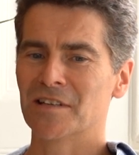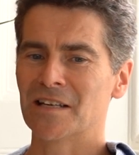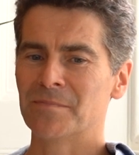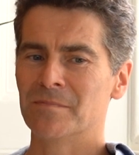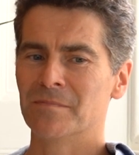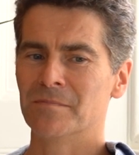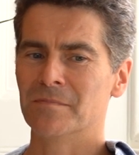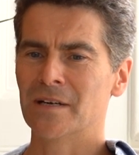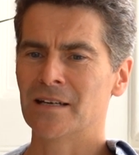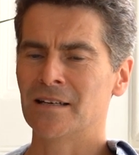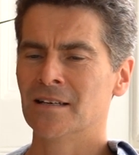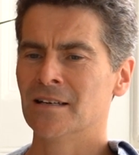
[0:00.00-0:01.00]
they
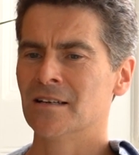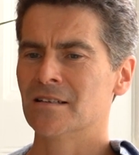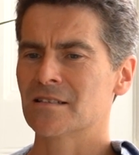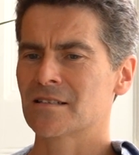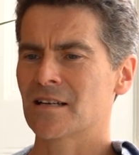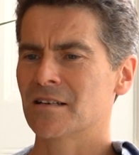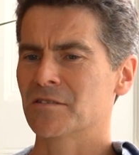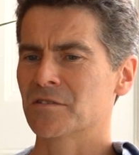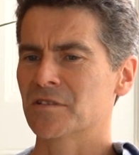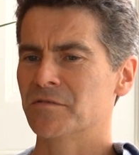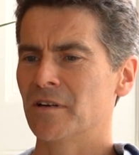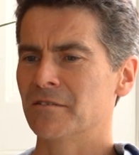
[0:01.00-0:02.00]
may
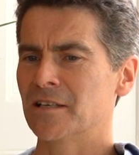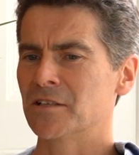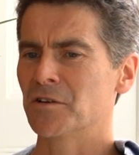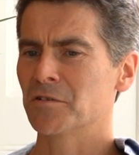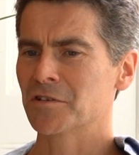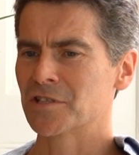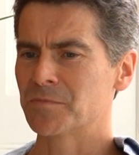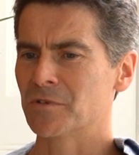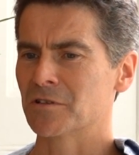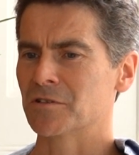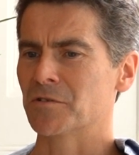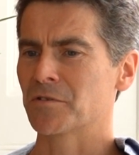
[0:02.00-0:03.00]
sound very
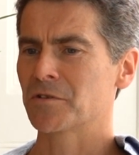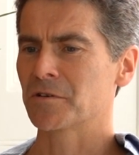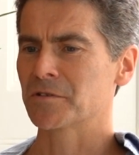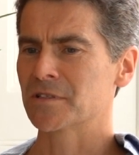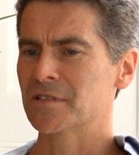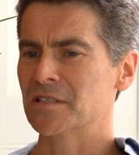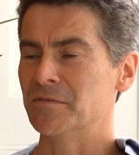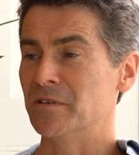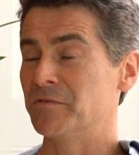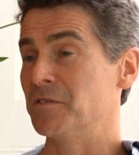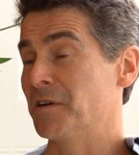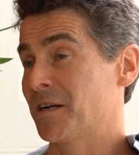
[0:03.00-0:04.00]
knowledgeable and authoritative
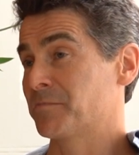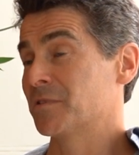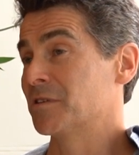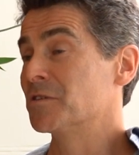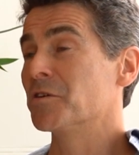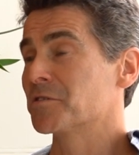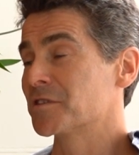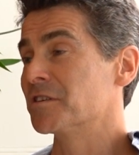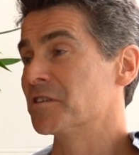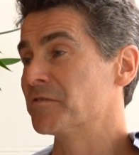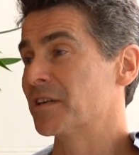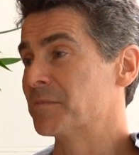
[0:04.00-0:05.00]
if you happen not to
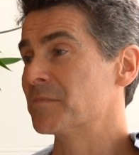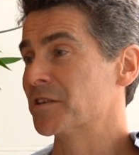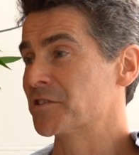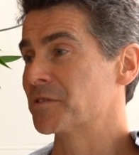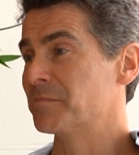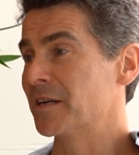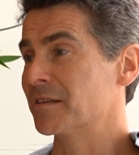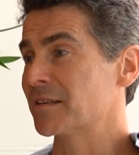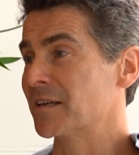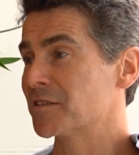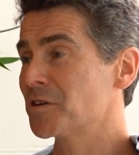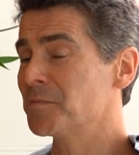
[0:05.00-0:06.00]
know very much about
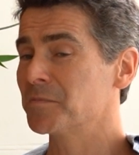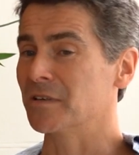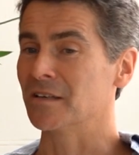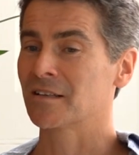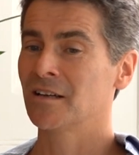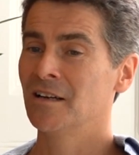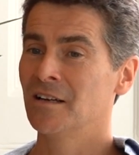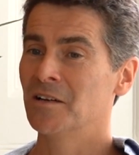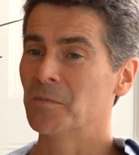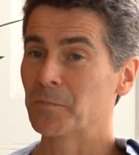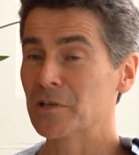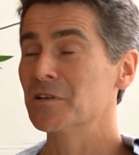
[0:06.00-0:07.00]
that topic.
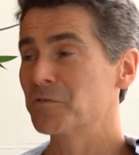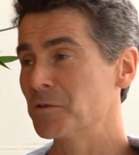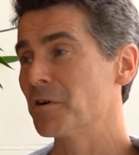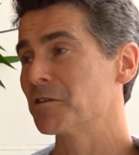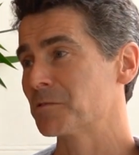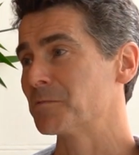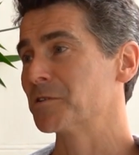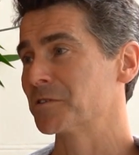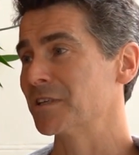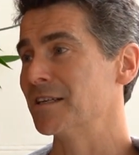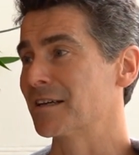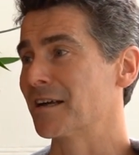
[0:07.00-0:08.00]
But if you are a
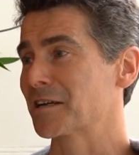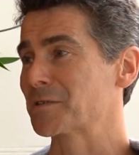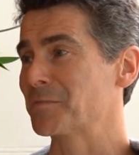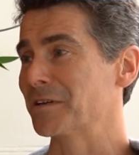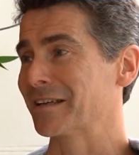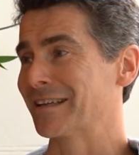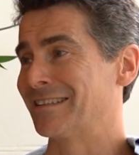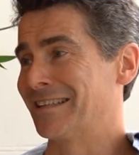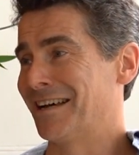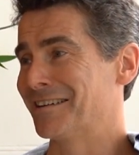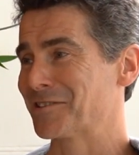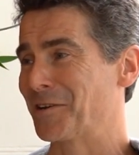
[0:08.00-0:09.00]
world-leading expert in
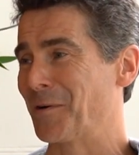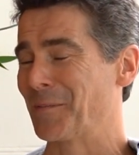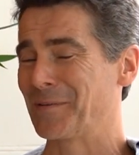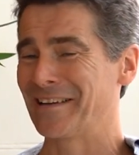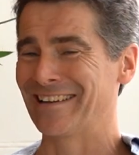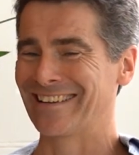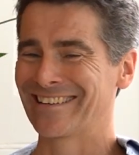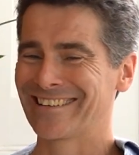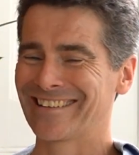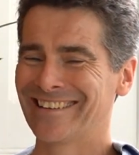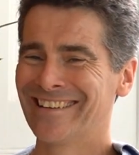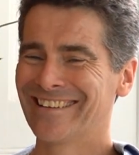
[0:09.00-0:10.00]
that topic,
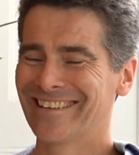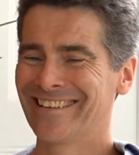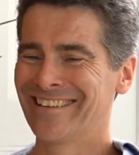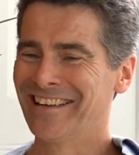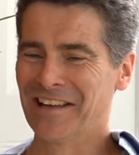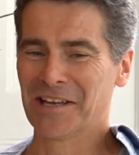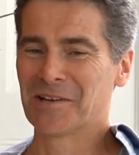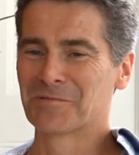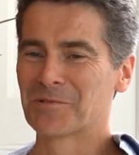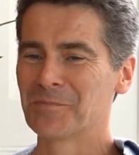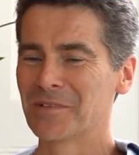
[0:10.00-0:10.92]
it will